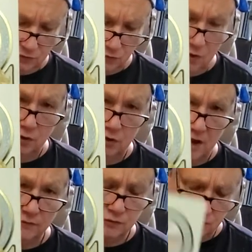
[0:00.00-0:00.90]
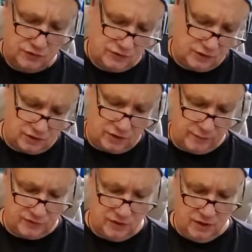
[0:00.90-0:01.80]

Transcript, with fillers: stronger. After this eclipse,